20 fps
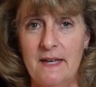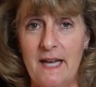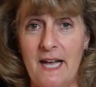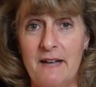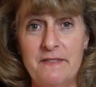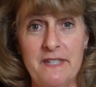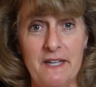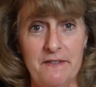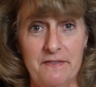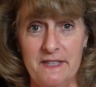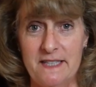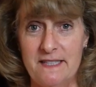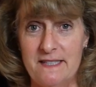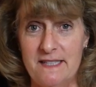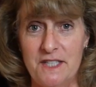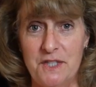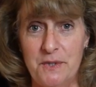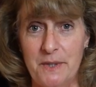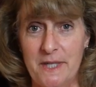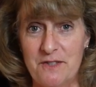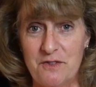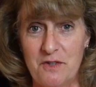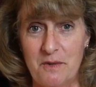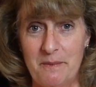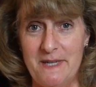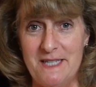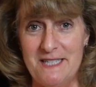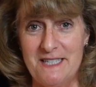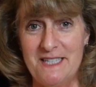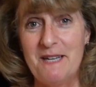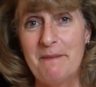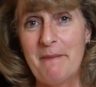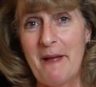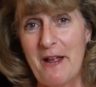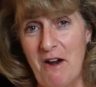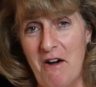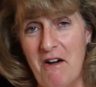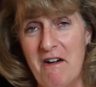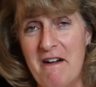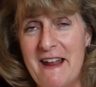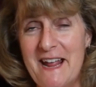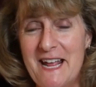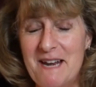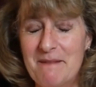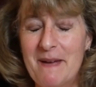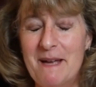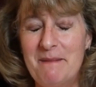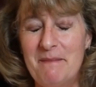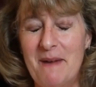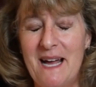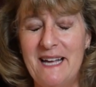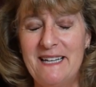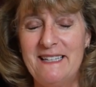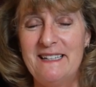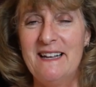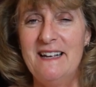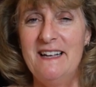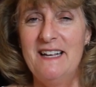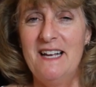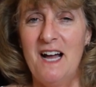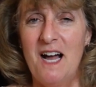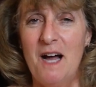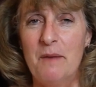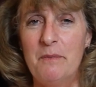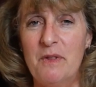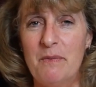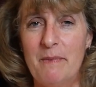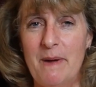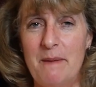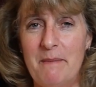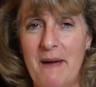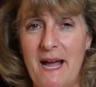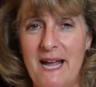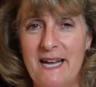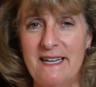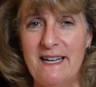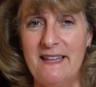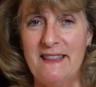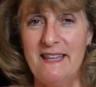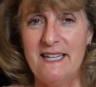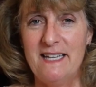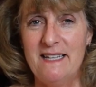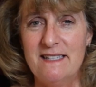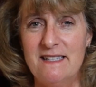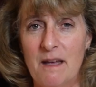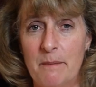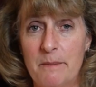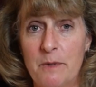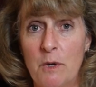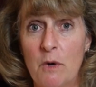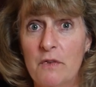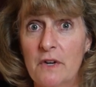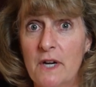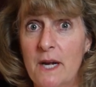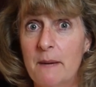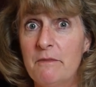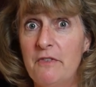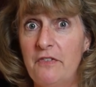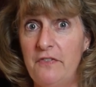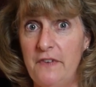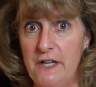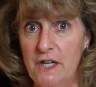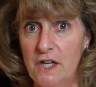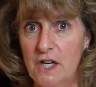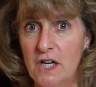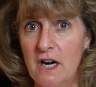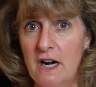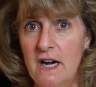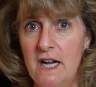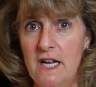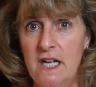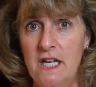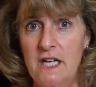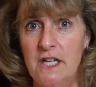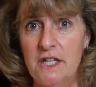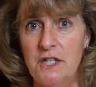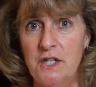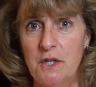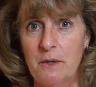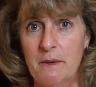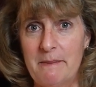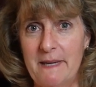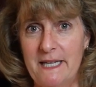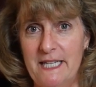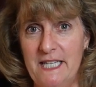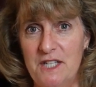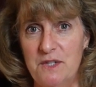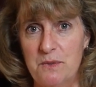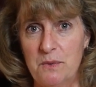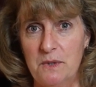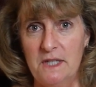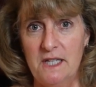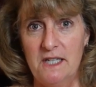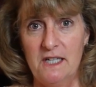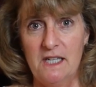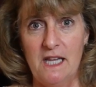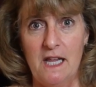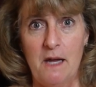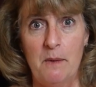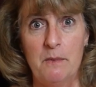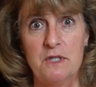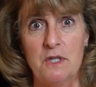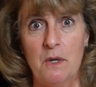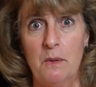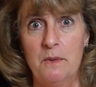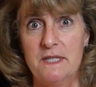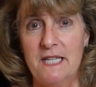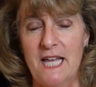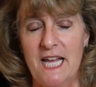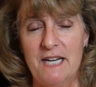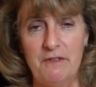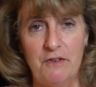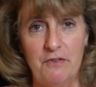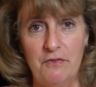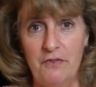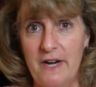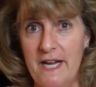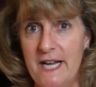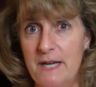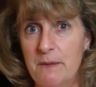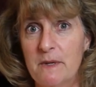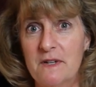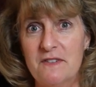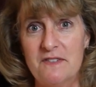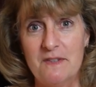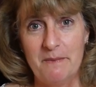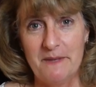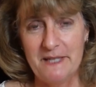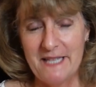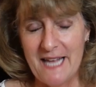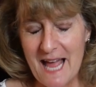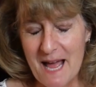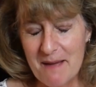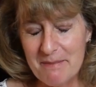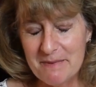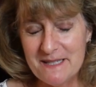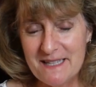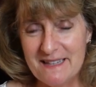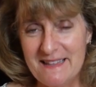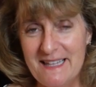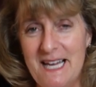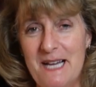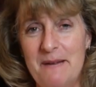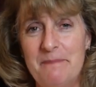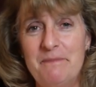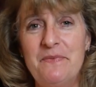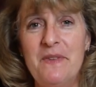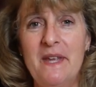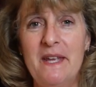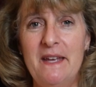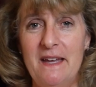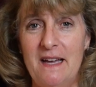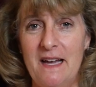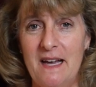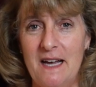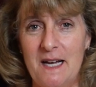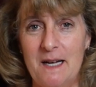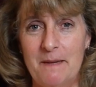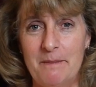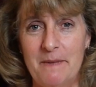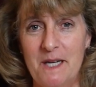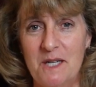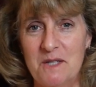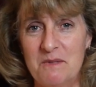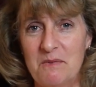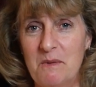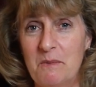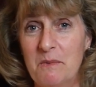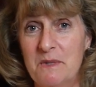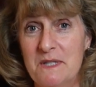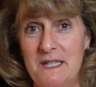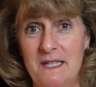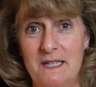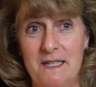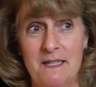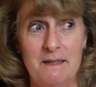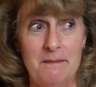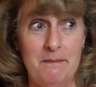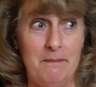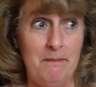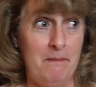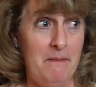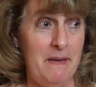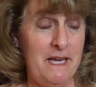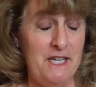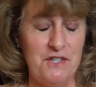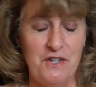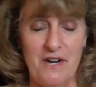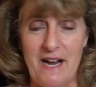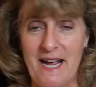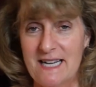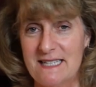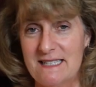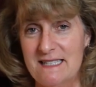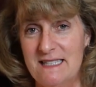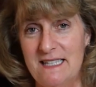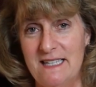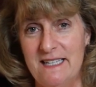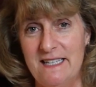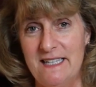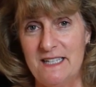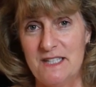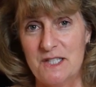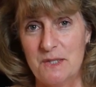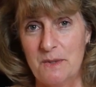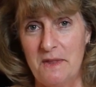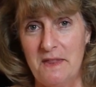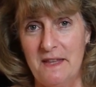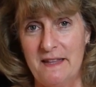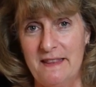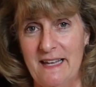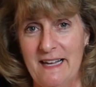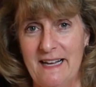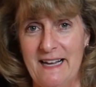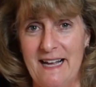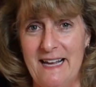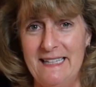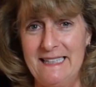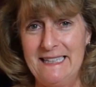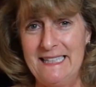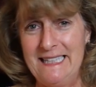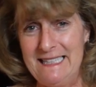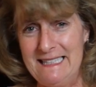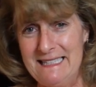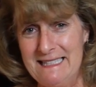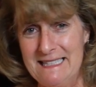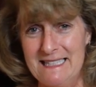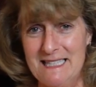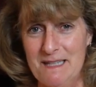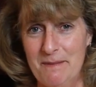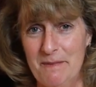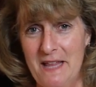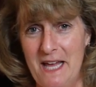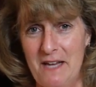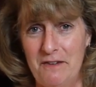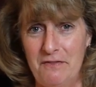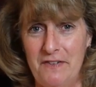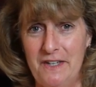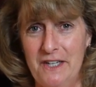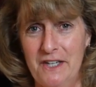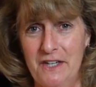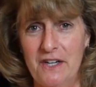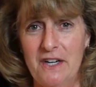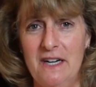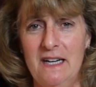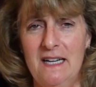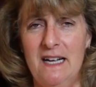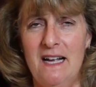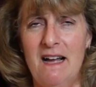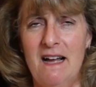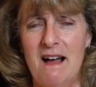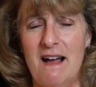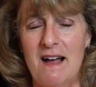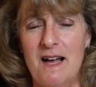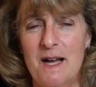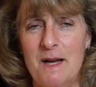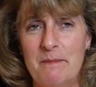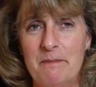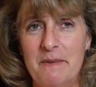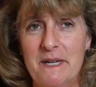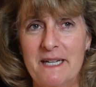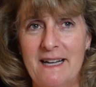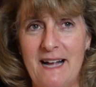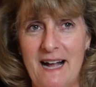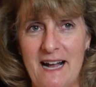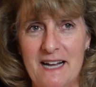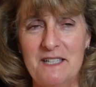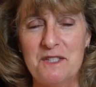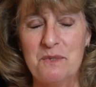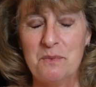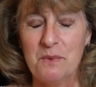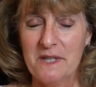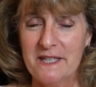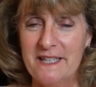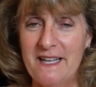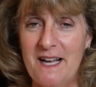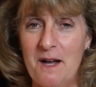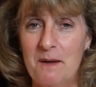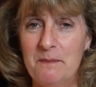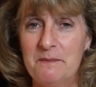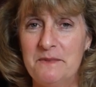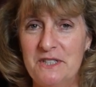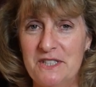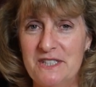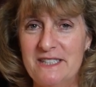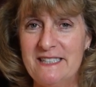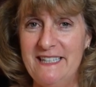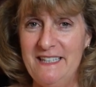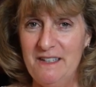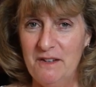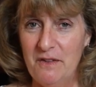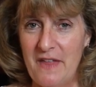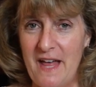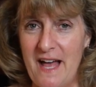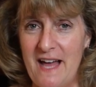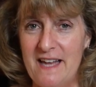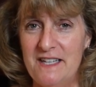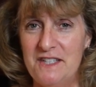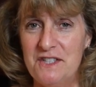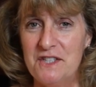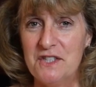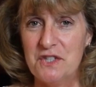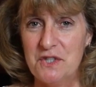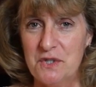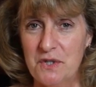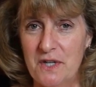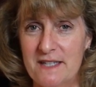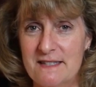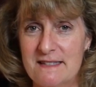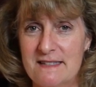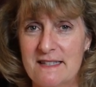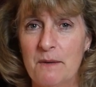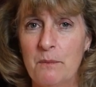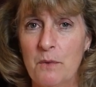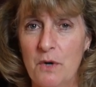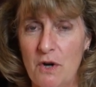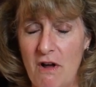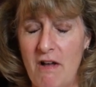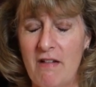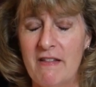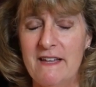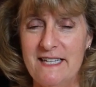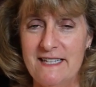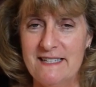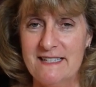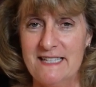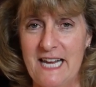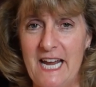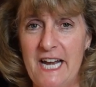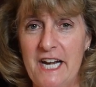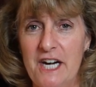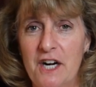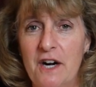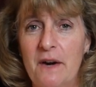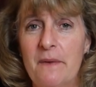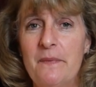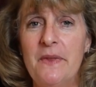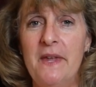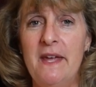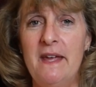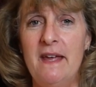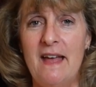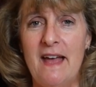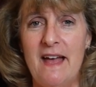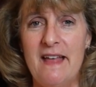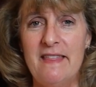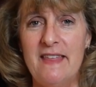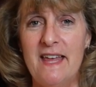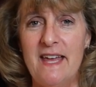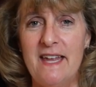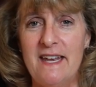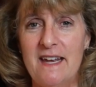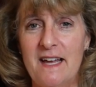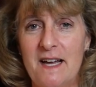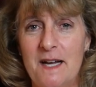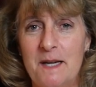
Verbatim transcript: I've definitely seen transformation in my heart and my mind. Um, with my mind, I think he's helped me overcome fear. You know, when my kids were little, I was always kind of afraid. What if something happened to them? Um, my husband was in a major accident, and so I think that kind of leads to some of that fear. Um, but God has really helped just heal that and just trust that we're all in his care. And then